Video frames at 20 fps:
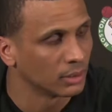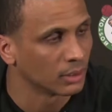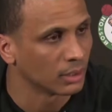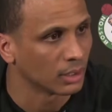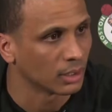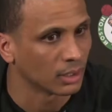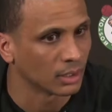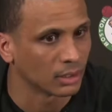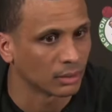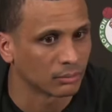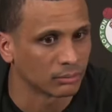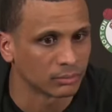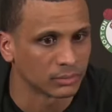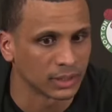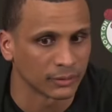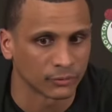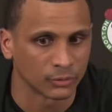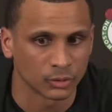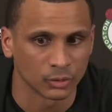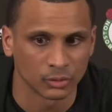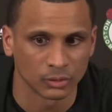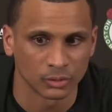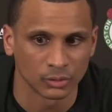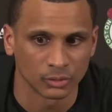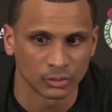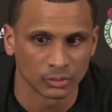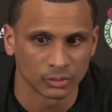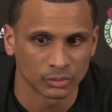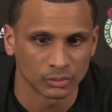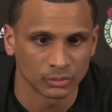If
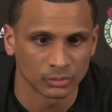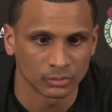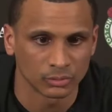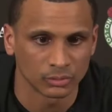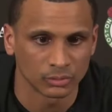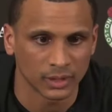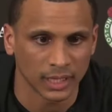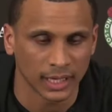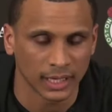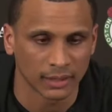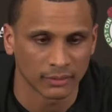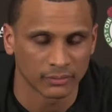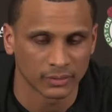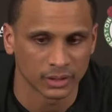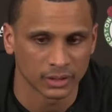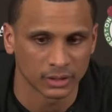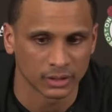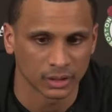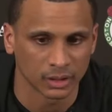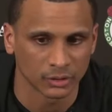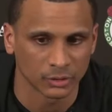you have the